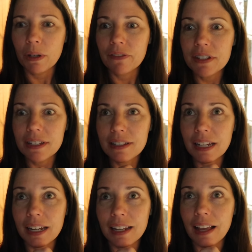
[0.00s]
We
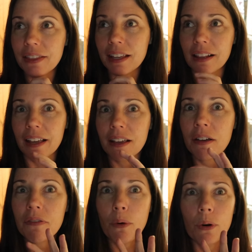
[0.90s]
did it, I think like
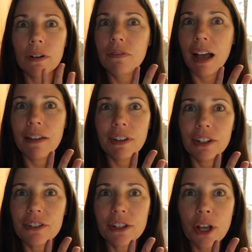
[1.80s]
four or five
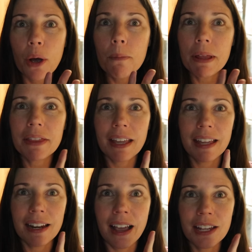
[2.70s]
years ago, but
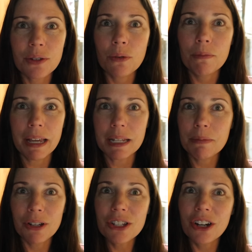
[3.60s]
then high school
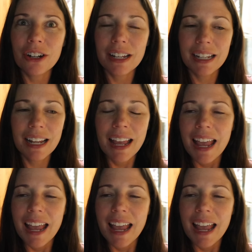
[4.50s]
baseball started